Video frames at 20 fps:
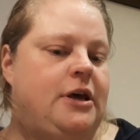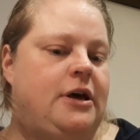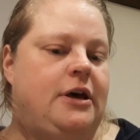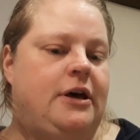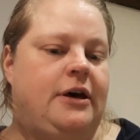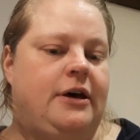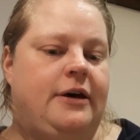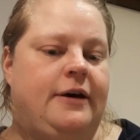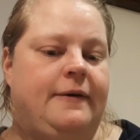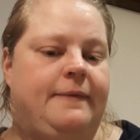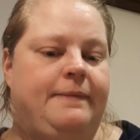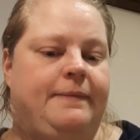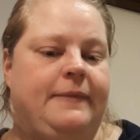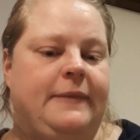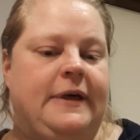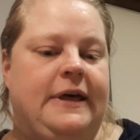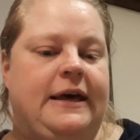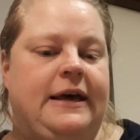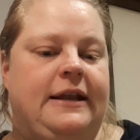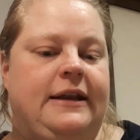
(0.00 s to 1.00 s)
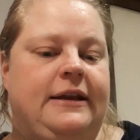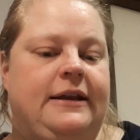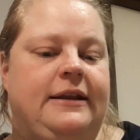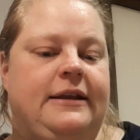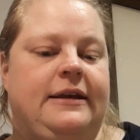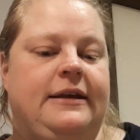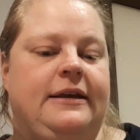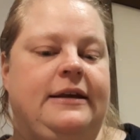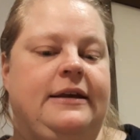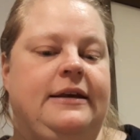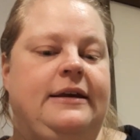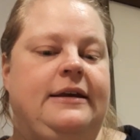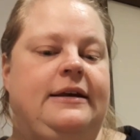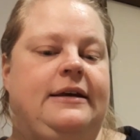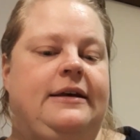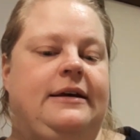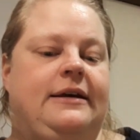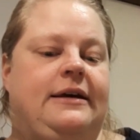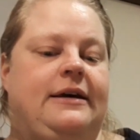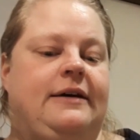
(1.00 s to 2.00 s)
And
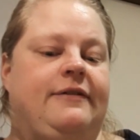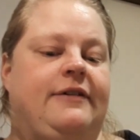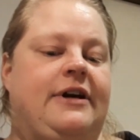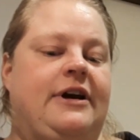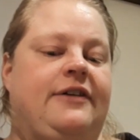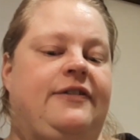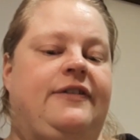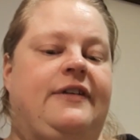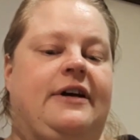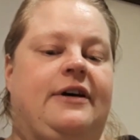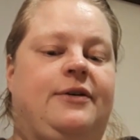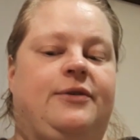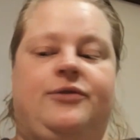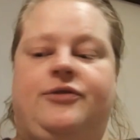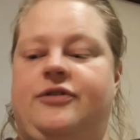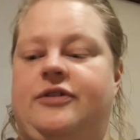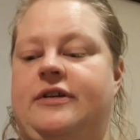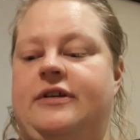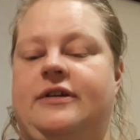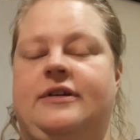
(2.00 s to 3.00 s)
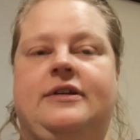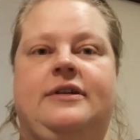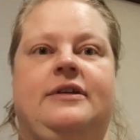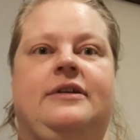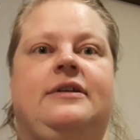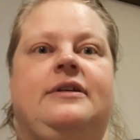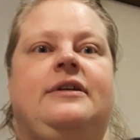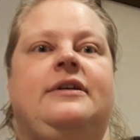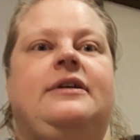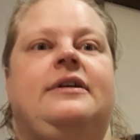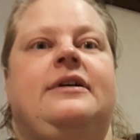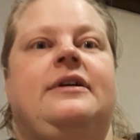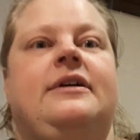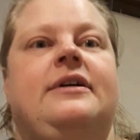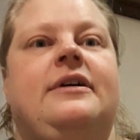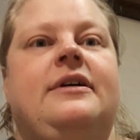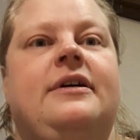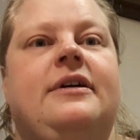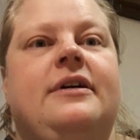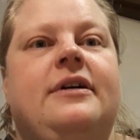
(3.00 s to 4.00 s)
I've cut out
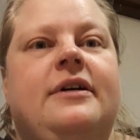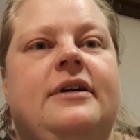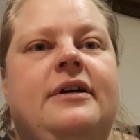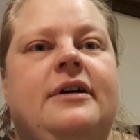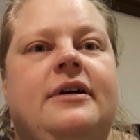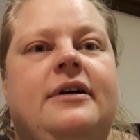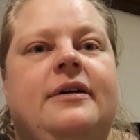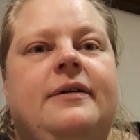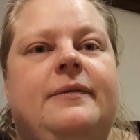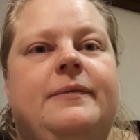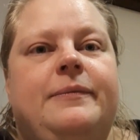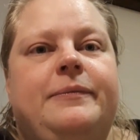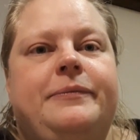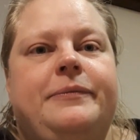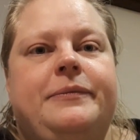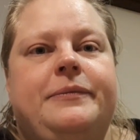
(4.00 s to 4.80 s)
the